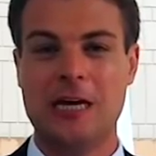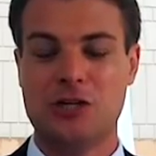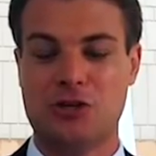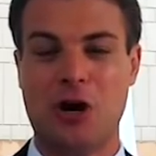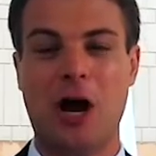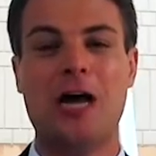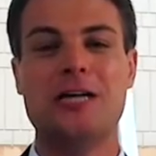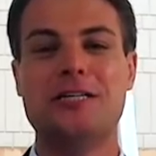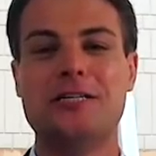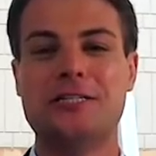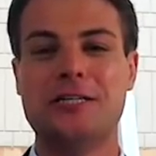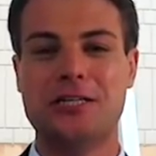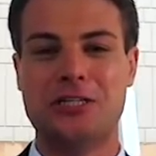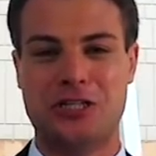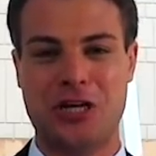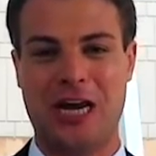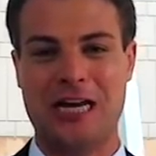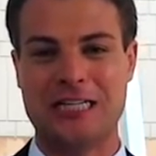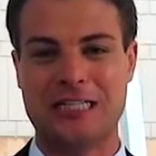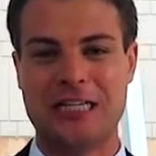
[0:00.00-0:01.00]
tried to
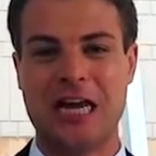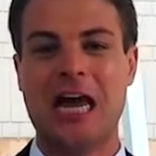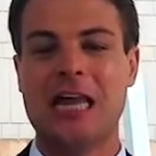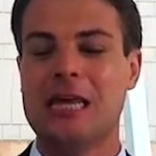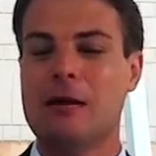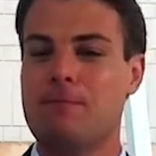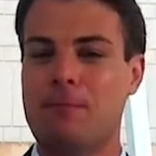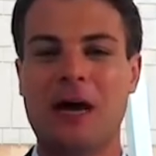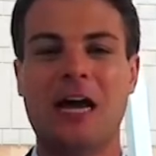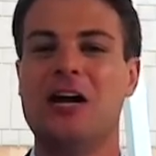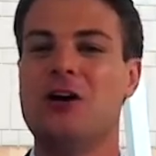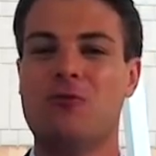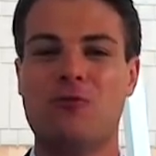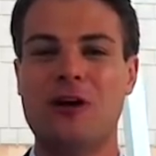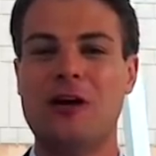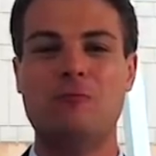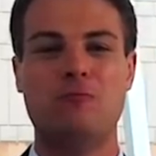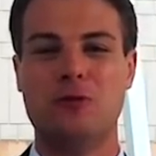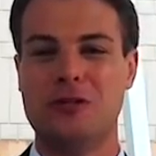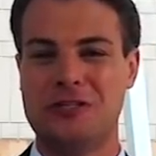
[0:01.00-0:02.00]
suggest that Peter
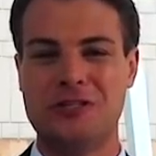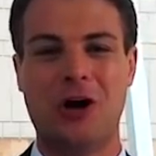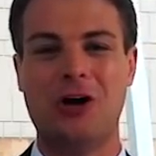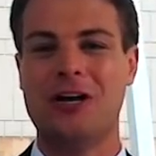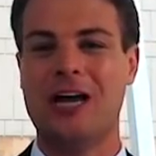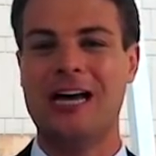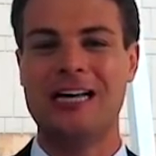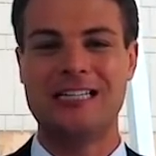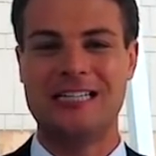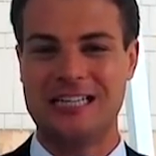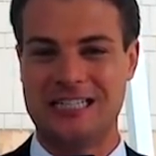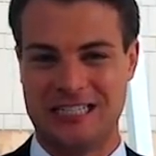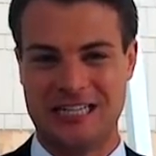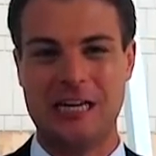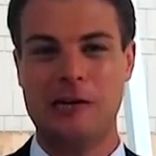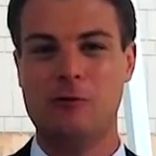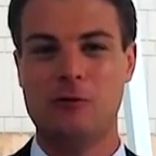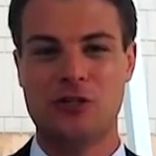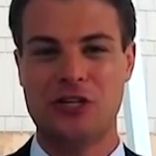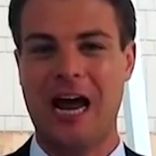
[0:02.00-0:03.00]
Ridd was not a
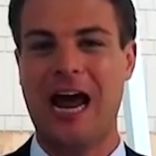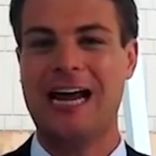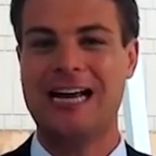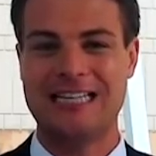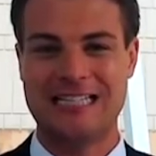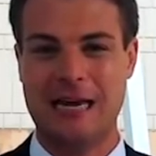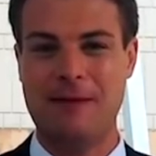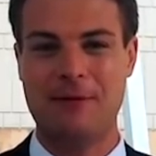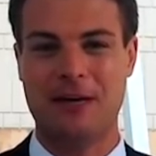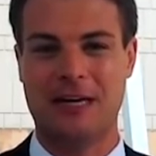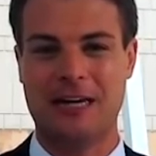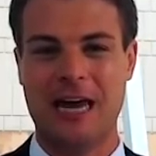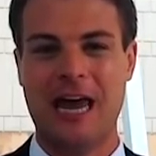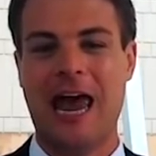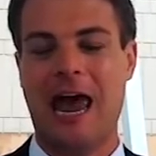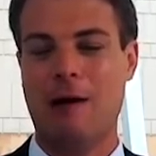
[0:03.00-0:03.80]
distinguished academic